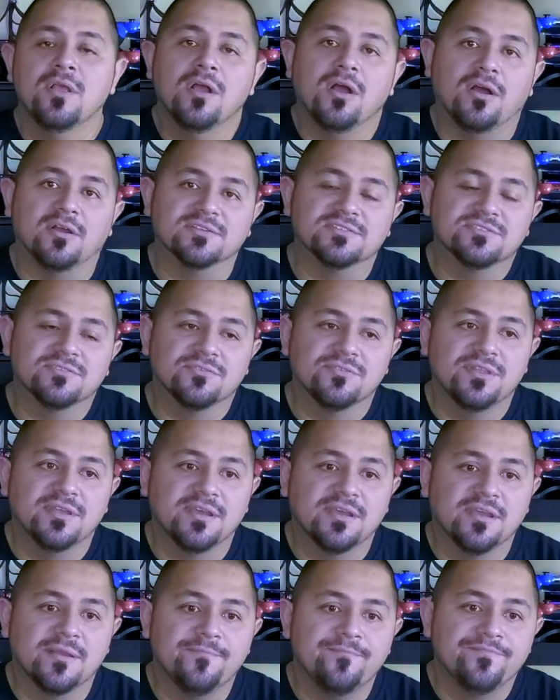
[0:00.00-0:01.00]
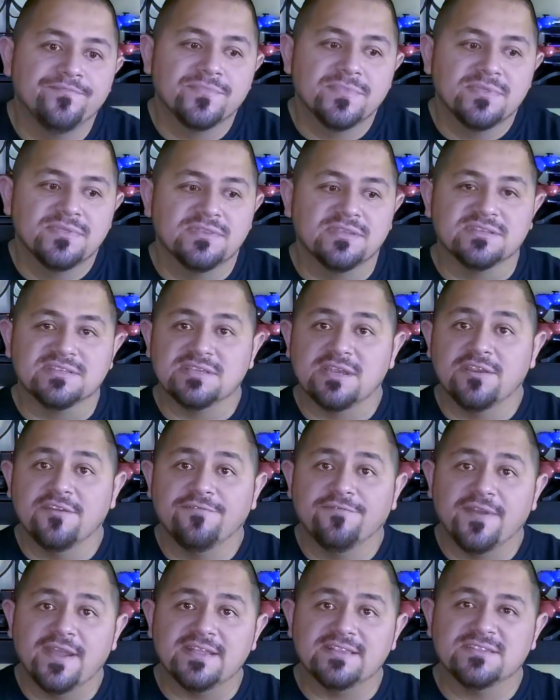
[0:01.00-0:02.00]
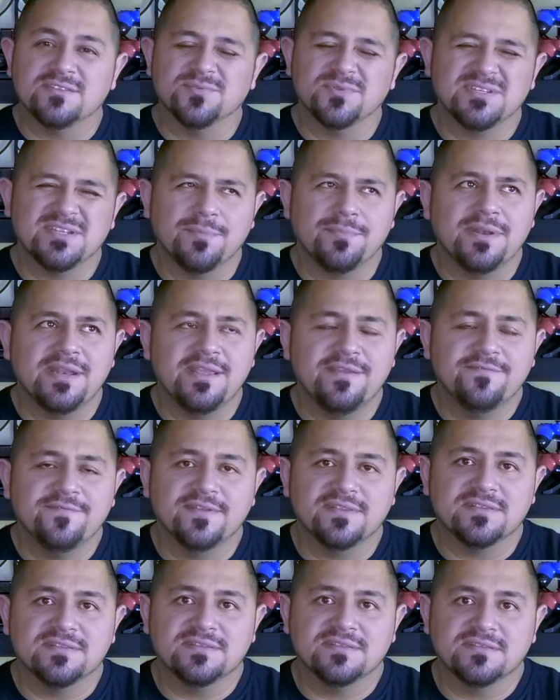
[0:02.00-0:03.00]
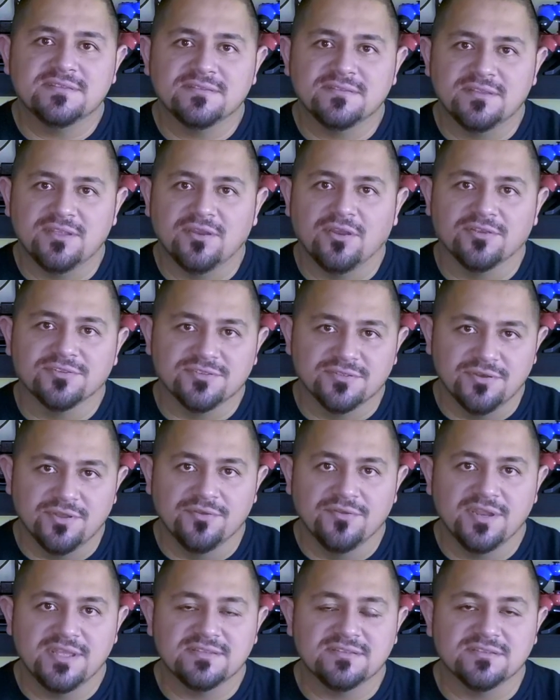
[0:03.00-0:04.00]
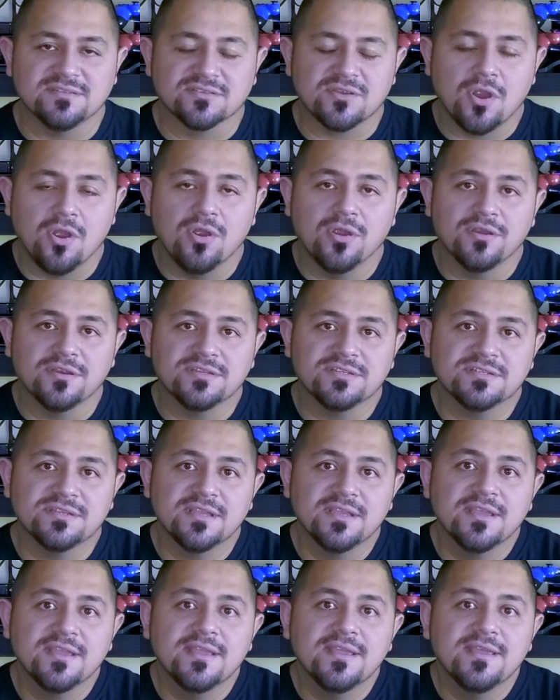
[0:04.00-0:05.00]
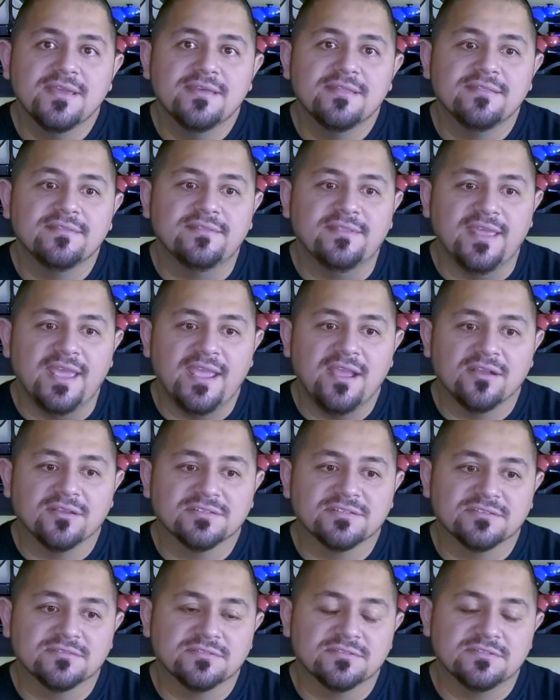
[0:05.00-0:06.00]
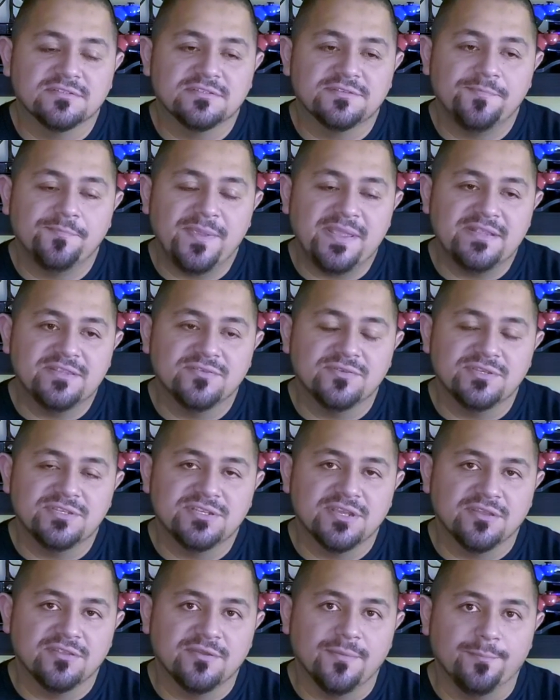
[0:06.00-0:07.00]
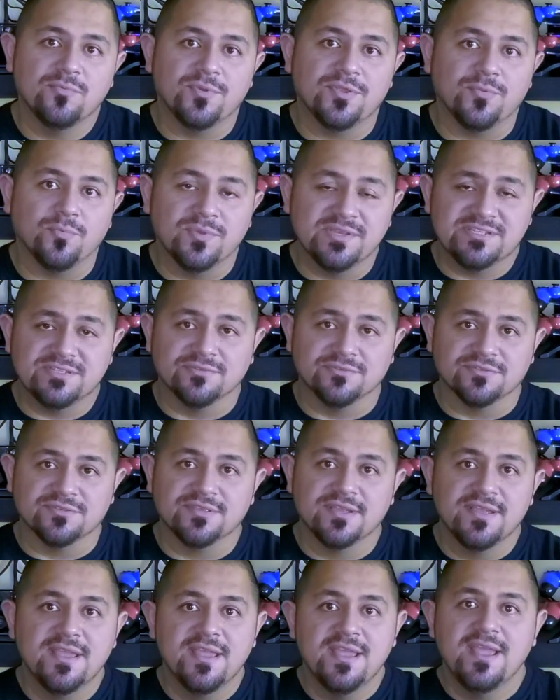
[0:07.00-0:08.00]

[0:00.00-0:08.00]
Also, the Seraphites, which I believe they're also known as the Scars, they also speak to each other with whistles.